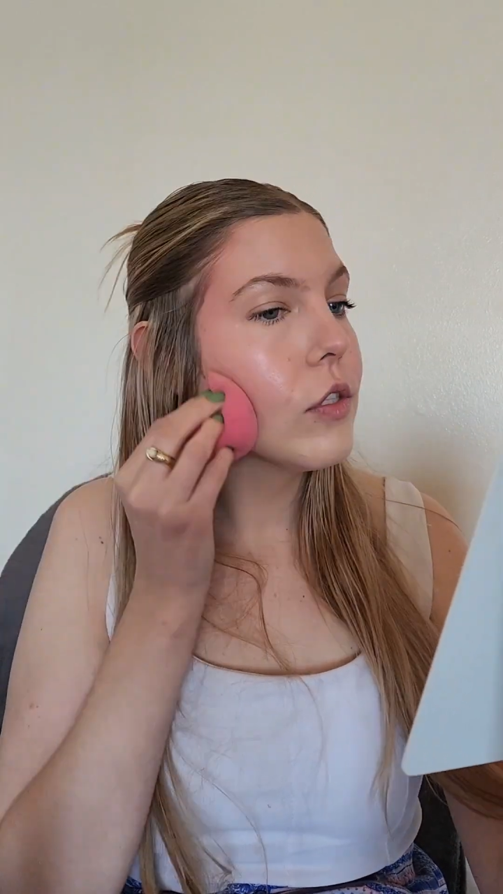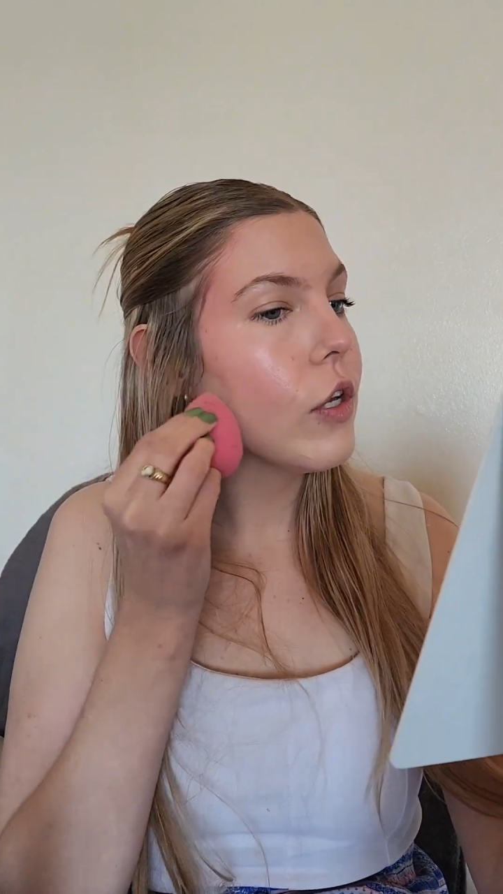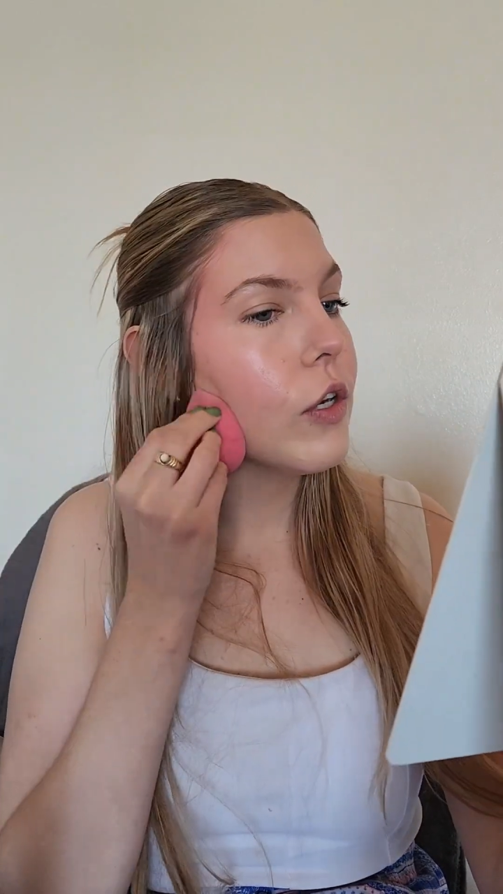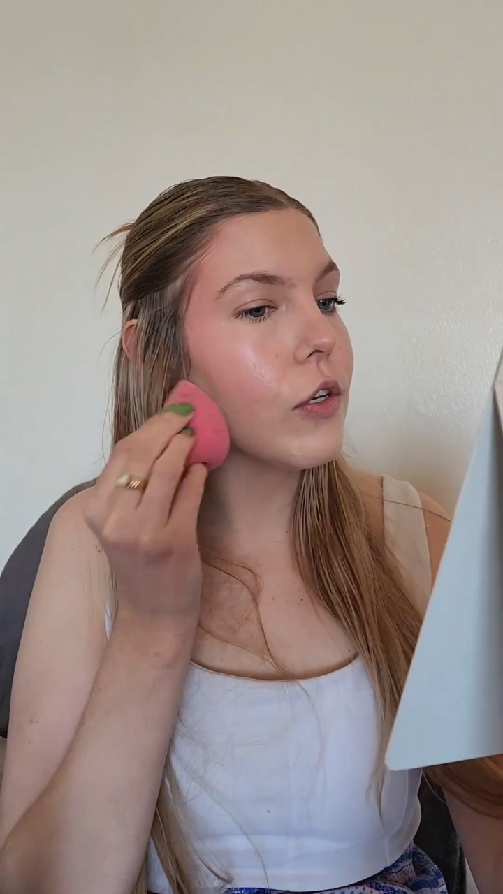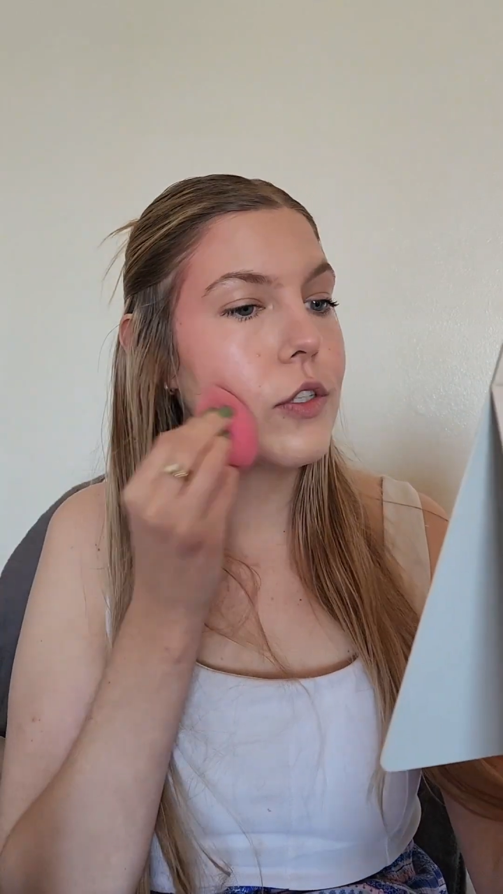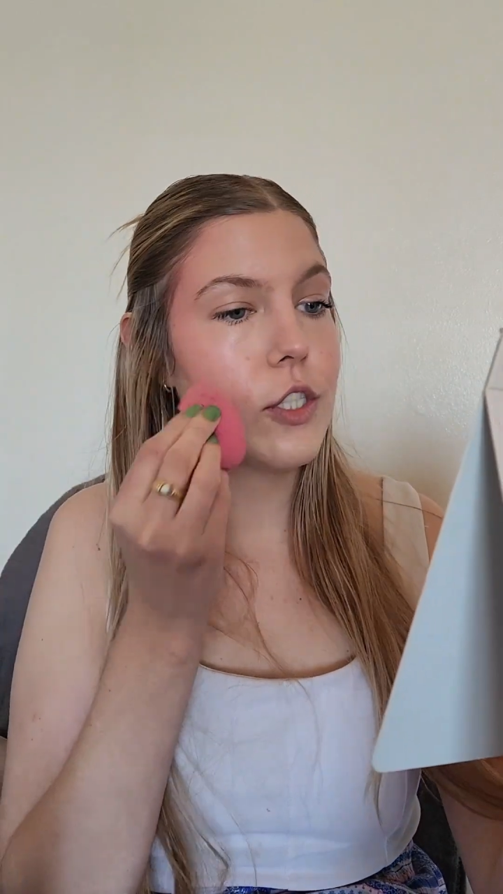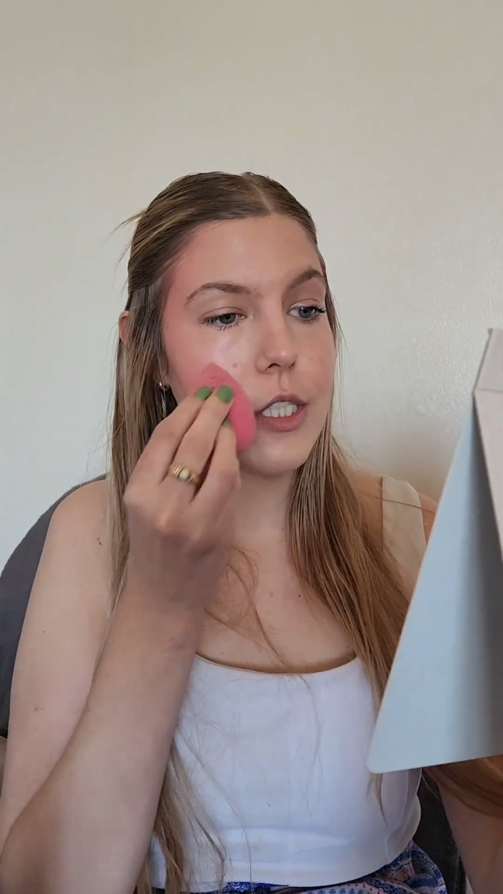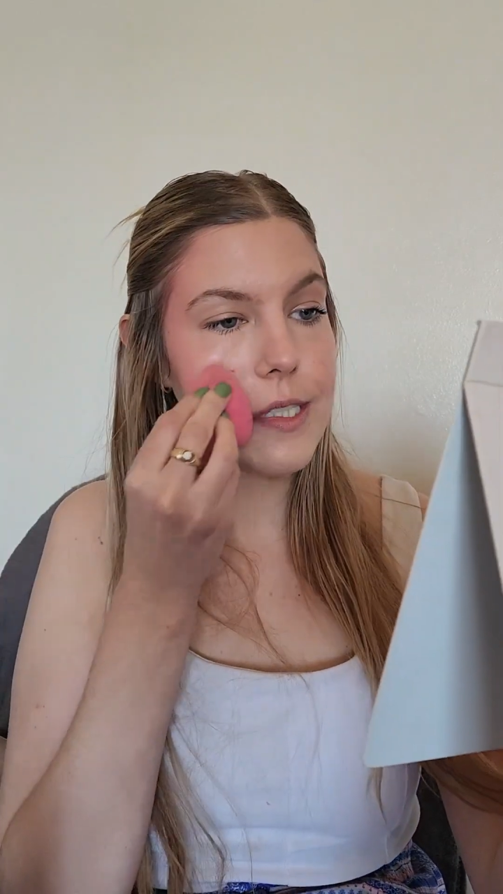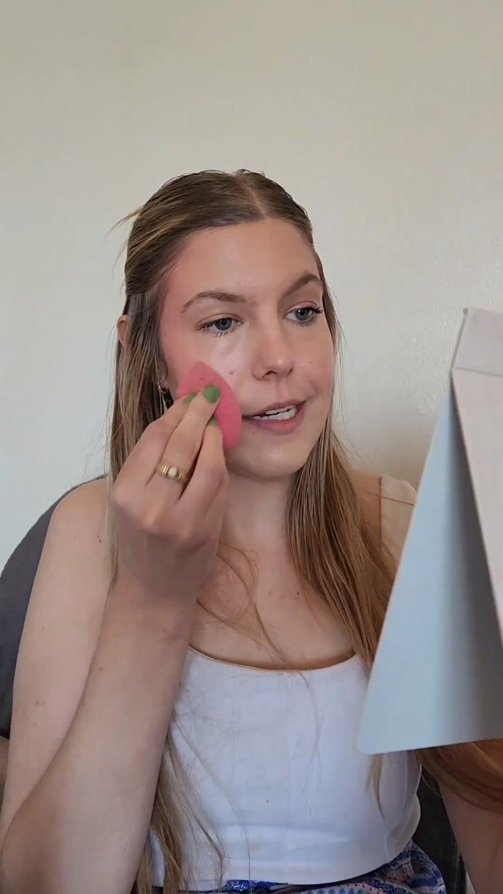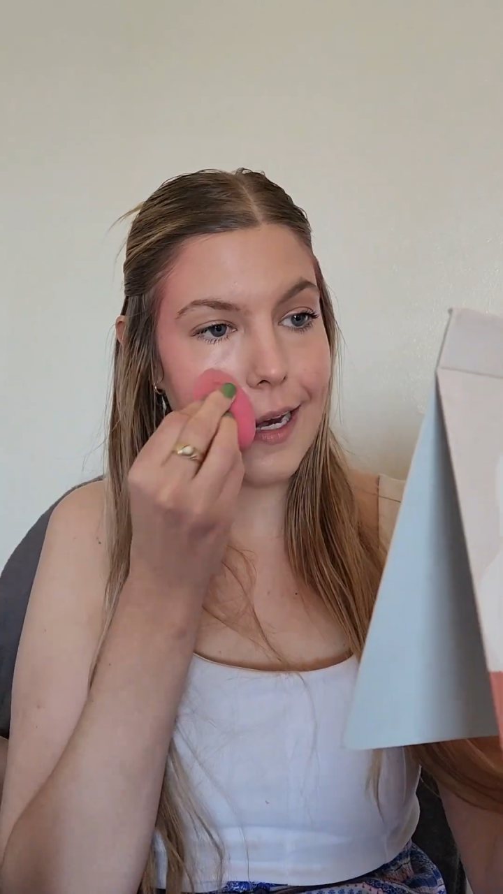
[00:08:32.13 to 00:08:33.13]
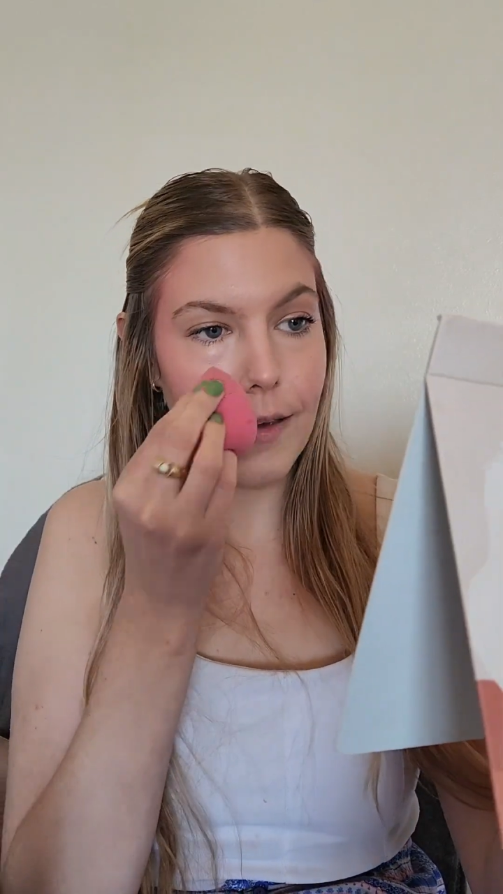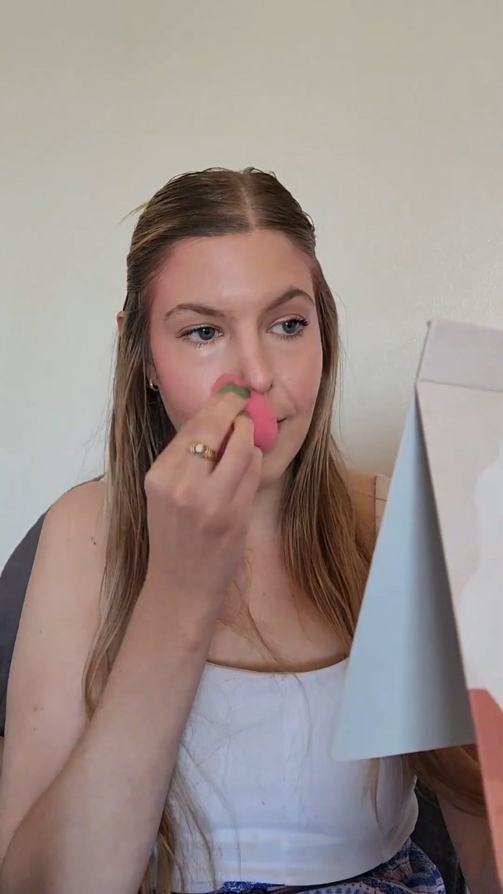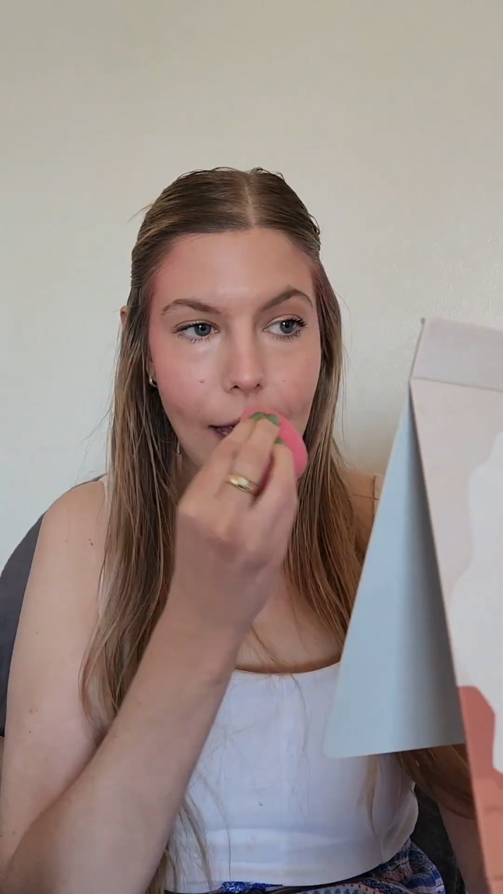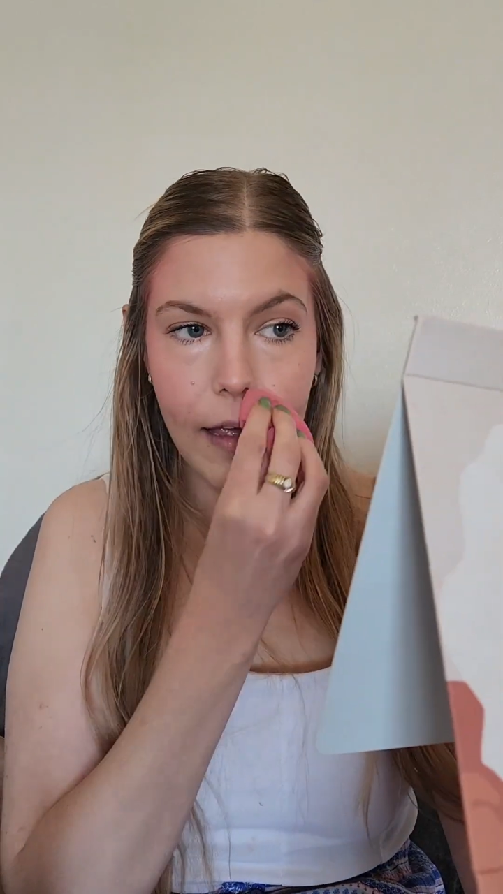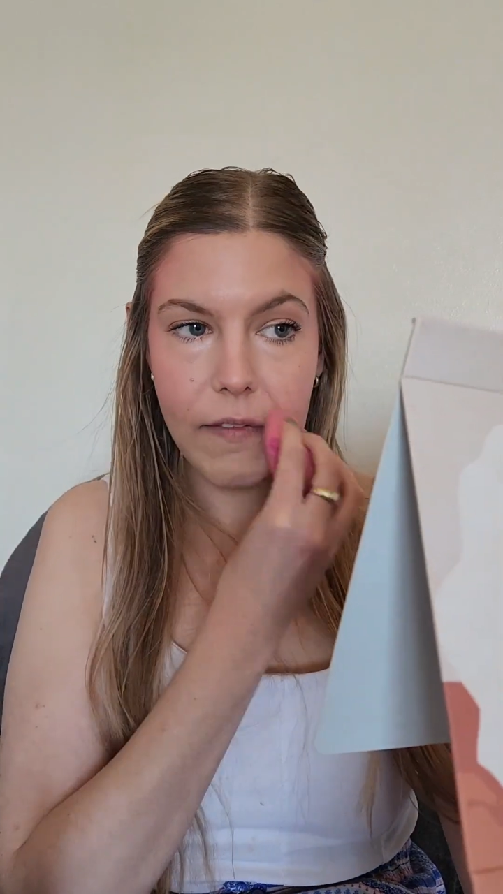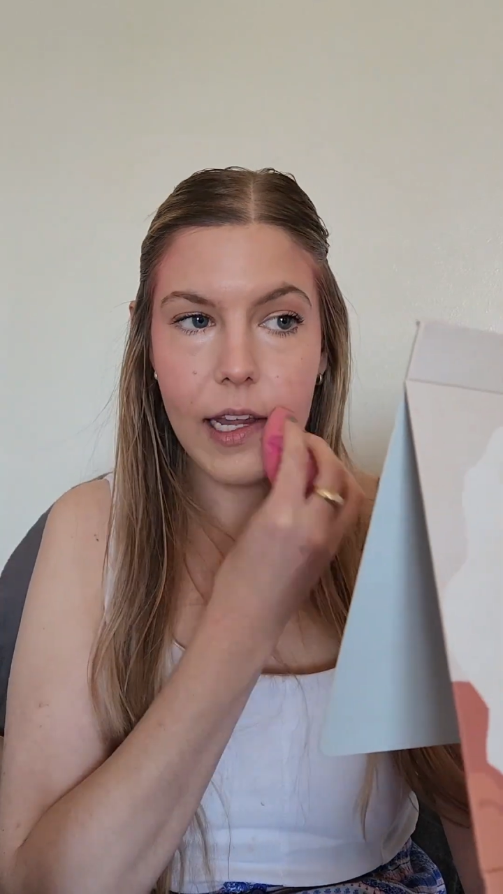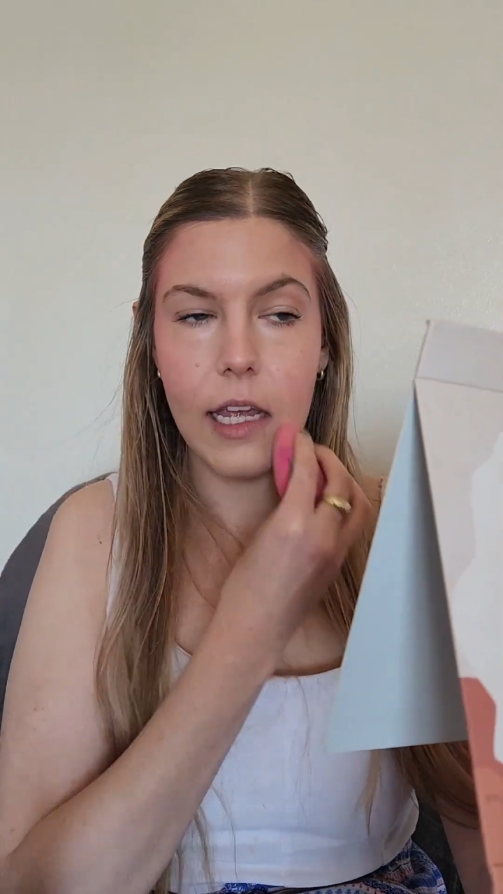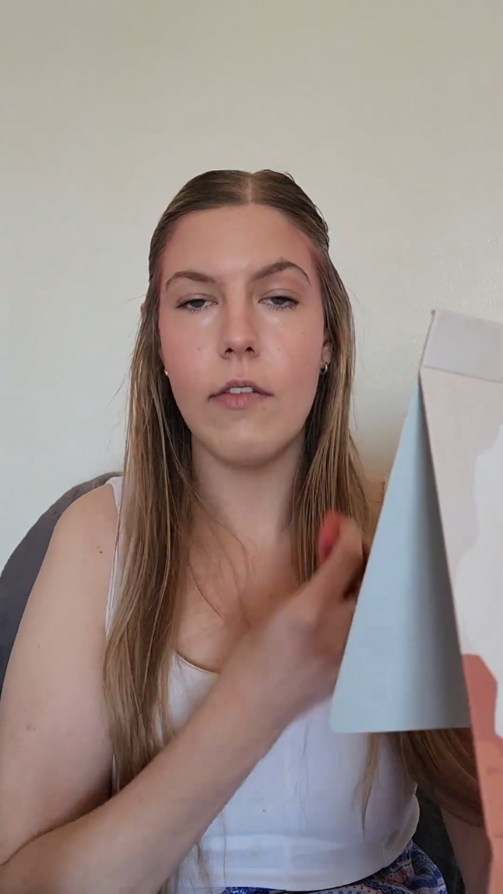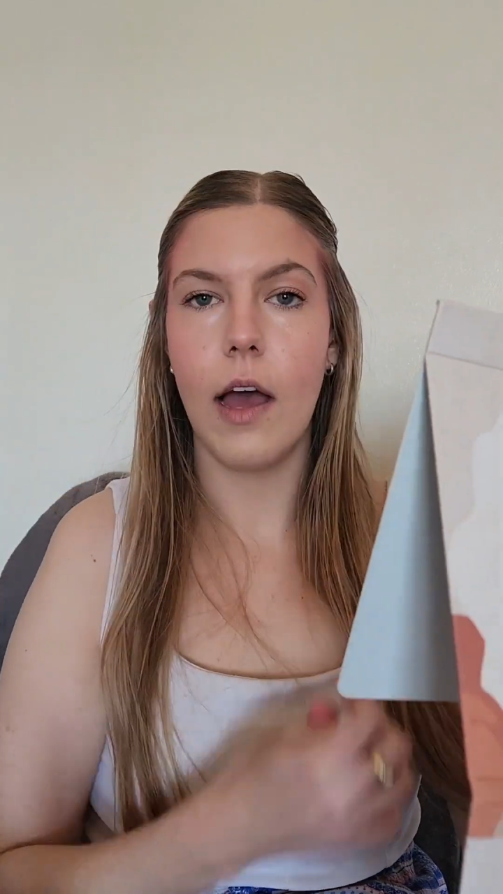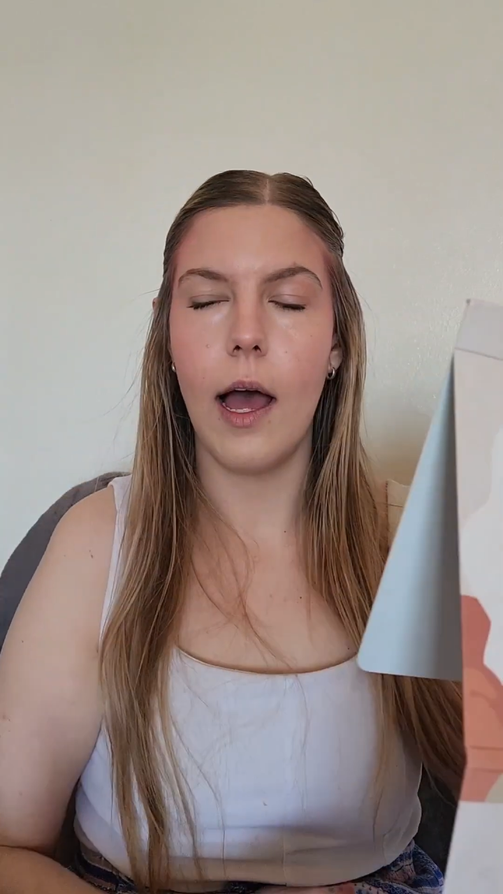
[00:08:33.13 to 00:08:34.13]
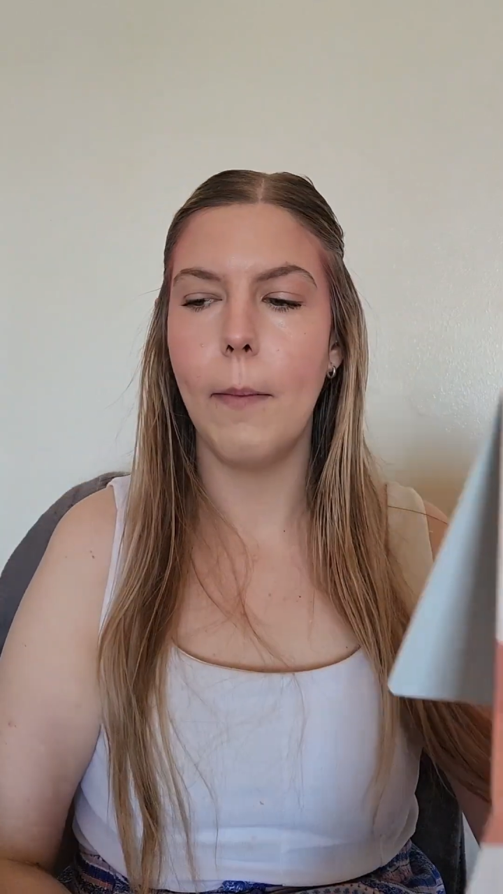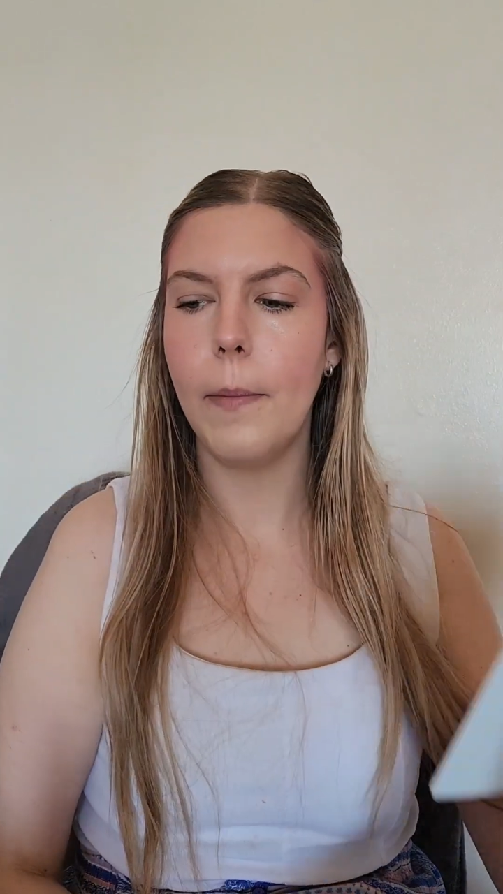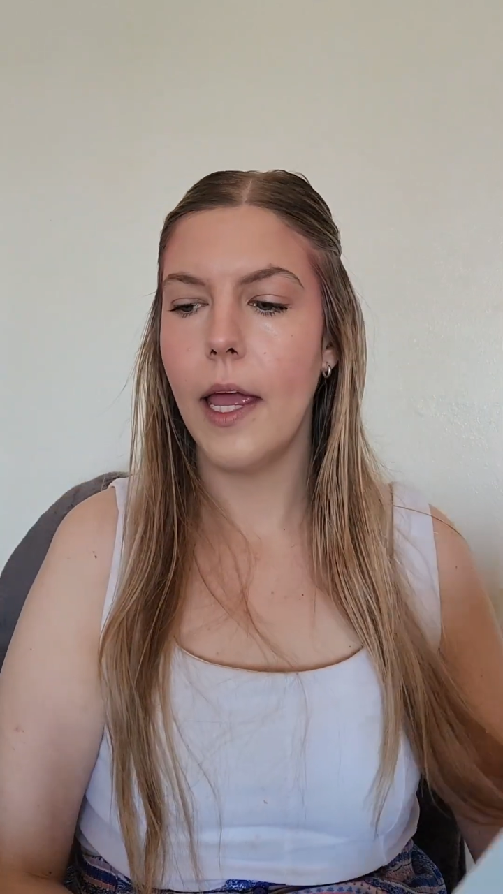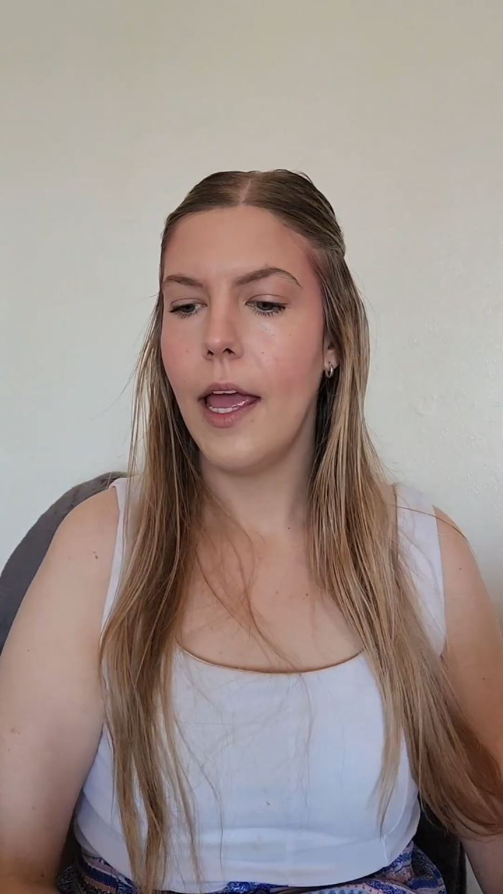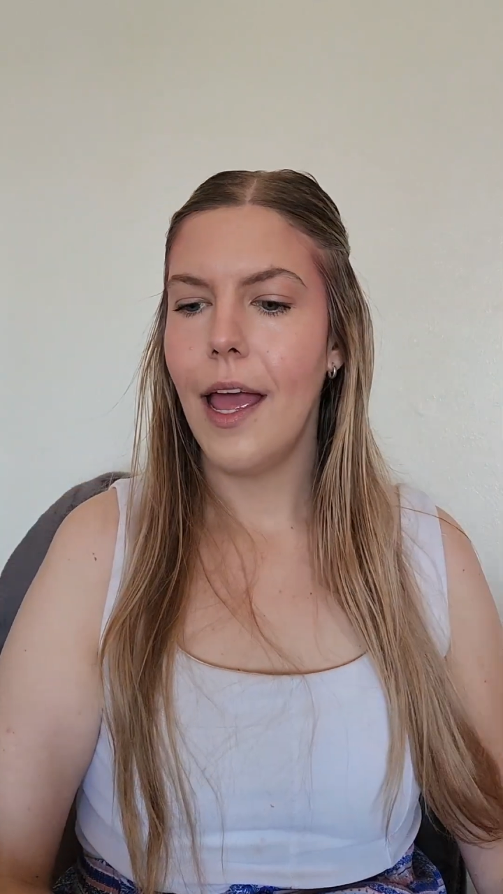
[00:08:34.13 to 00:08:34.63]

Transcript: So just never ever give up